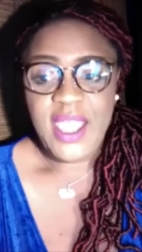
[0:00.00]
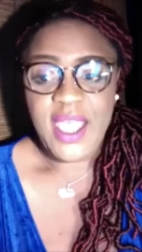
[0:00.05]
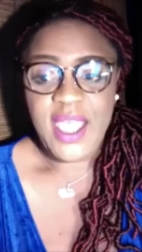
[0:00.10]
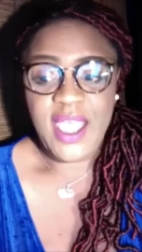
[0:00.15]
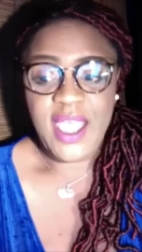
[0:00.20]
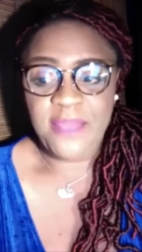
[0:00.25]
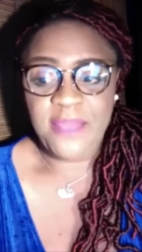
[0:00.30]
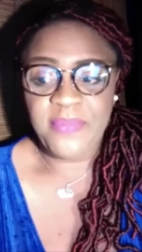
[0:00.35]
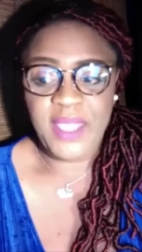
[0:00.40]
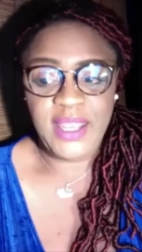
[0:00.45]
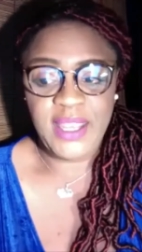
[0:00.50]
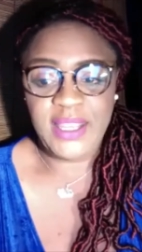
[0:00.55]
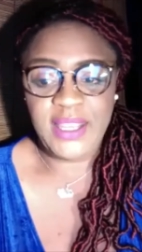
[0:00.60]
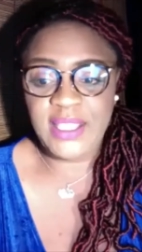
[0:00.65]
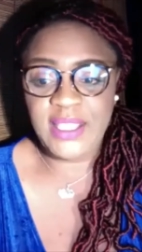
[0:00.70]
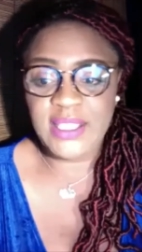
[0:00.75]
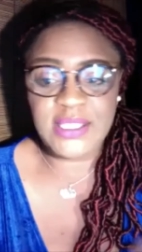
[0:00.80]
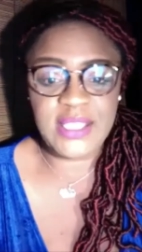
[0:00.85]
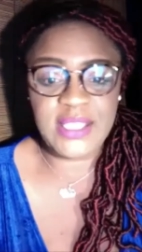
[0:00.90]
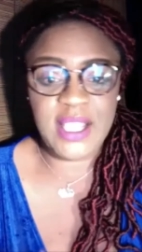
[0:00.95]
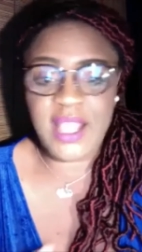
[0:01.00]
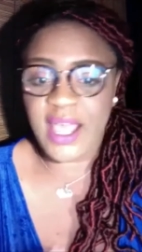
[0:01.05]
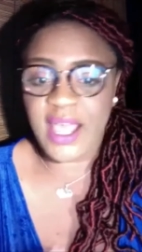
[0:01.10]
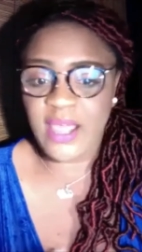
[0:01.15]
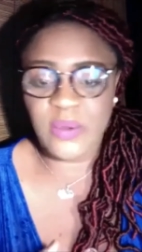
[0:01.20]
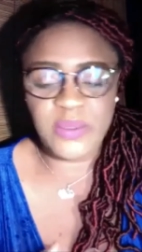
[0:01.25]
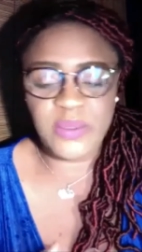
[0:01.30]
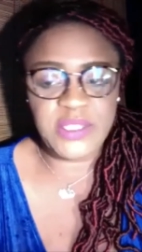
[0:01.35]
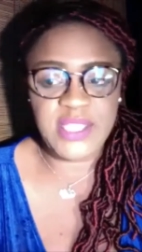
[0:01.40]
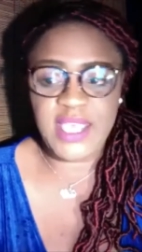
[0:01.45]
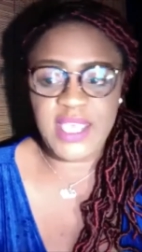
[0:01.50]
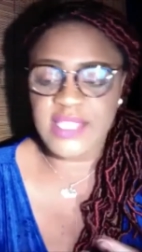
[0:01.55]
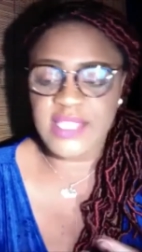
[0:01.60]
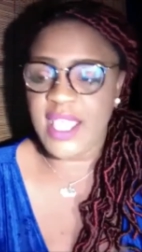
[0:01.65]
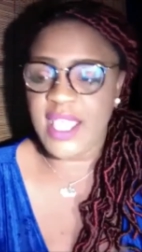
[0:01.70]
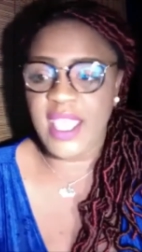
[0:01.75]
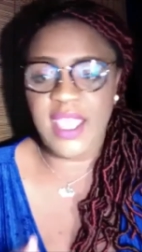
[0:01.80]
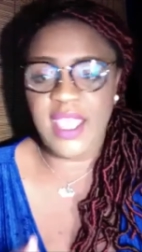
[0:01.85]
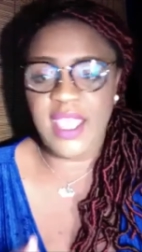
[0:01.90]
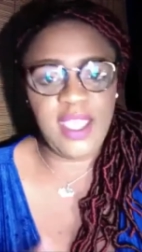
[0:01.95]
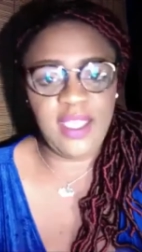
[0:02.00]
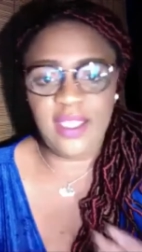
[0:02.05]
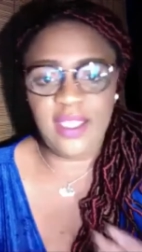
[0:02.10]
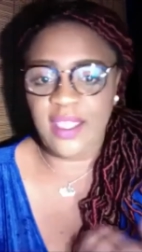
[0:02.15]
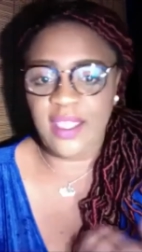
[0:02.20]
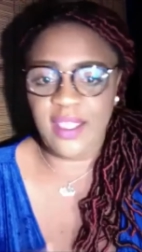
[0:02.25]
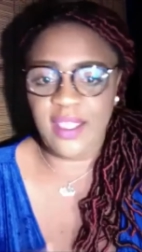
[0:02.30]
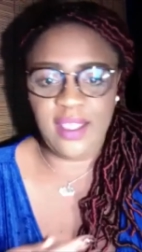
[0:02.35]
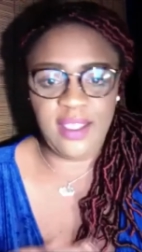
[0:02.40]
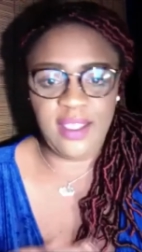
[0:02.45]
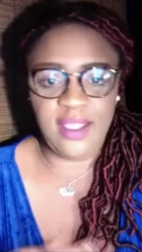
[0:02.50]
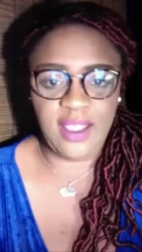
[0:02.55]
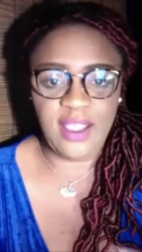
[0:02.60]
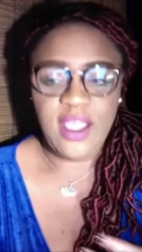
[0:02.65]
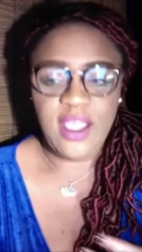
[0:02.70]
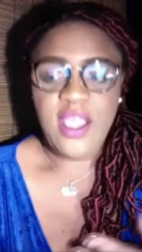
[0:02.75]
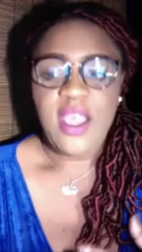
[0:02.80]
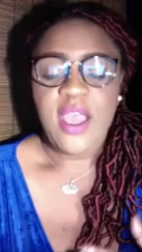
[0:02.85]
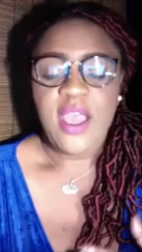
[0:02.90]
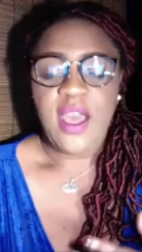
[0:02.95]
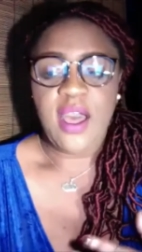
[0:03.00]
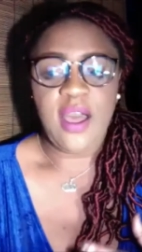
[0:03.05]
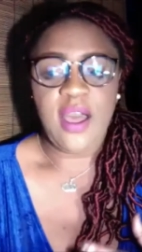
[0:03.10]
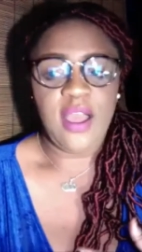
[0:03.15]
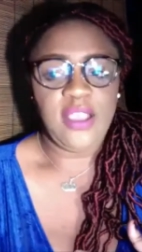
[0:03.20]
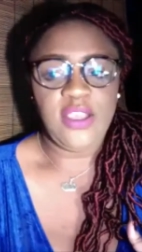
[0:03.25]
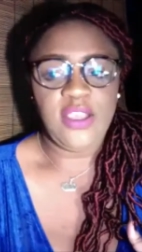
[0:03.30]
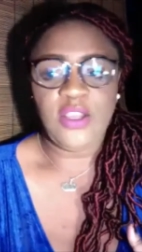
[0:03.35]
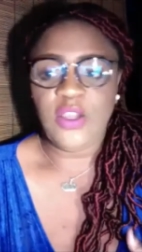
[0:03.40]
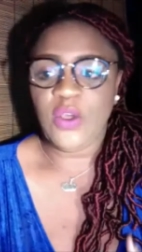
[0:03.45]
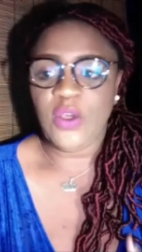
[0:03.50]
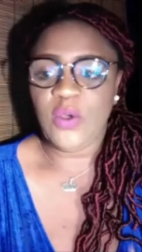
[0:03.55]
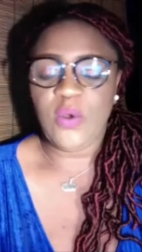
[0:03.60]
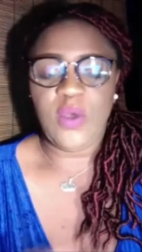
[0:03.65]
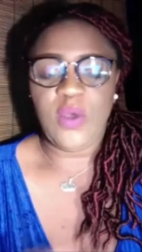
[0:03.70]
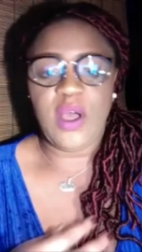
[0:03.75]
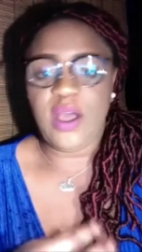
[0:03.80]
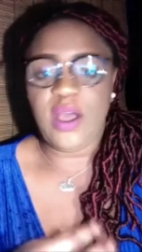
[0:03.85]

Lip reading: And he's the guy who says, hey, you know,